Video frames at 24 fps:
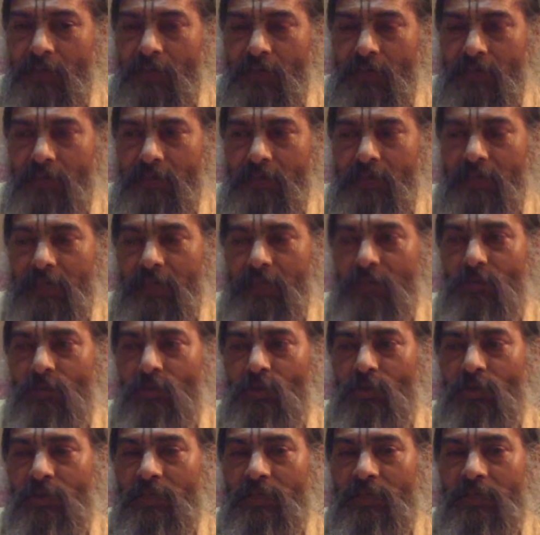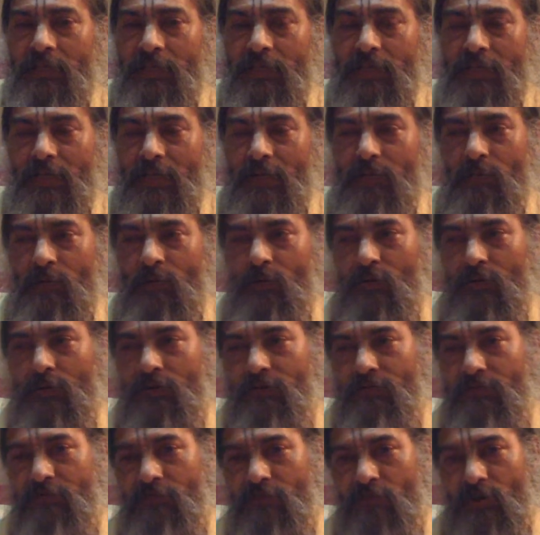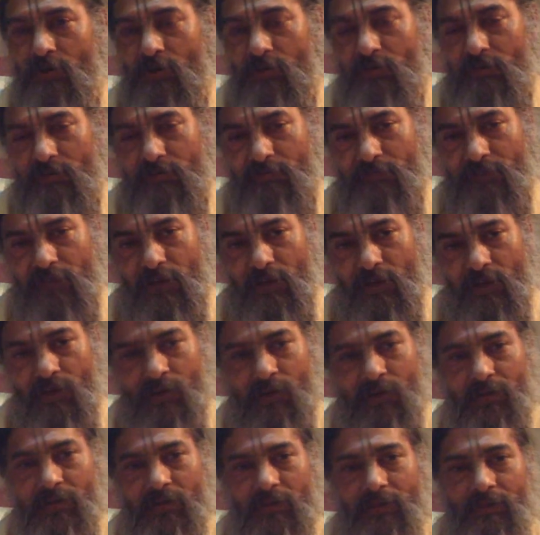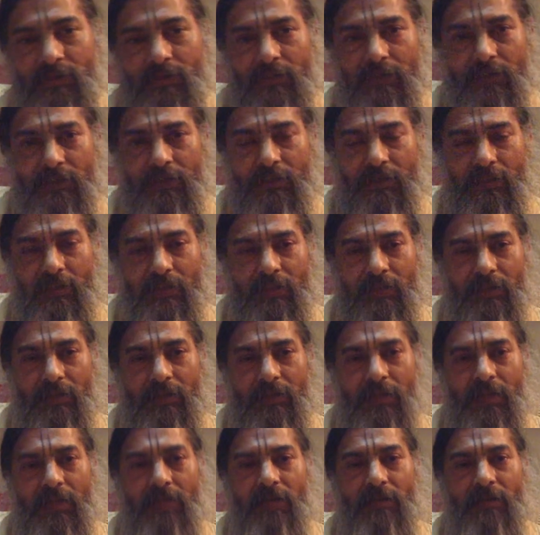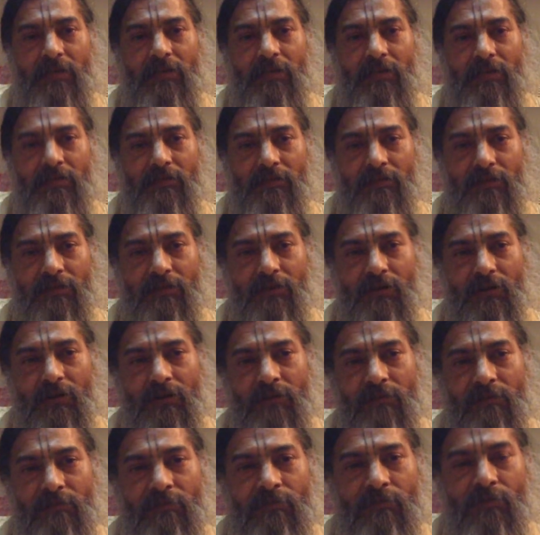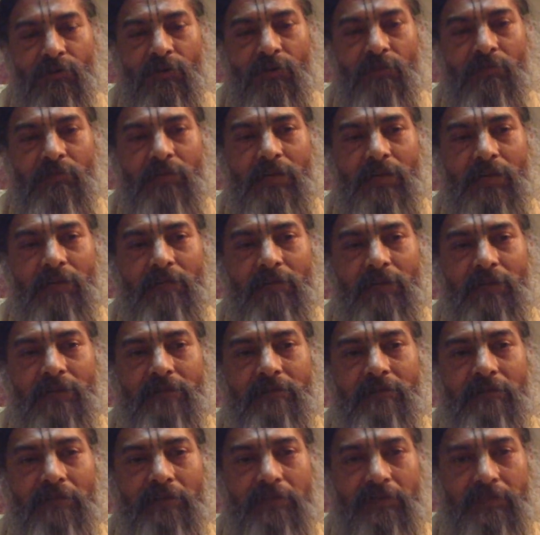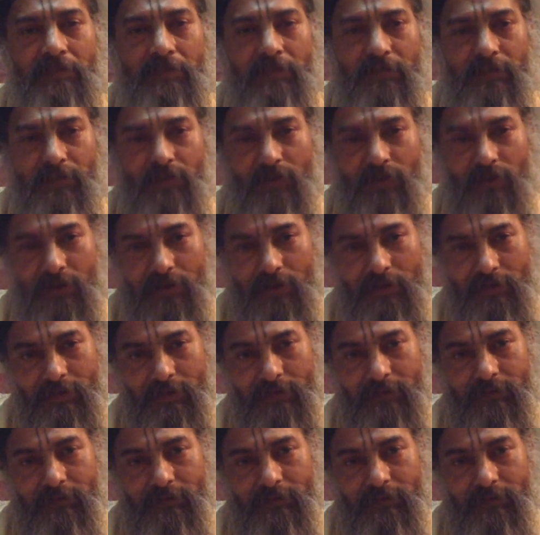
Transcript: and then you will hear about the form of the Lord, then form can manifest in your heart.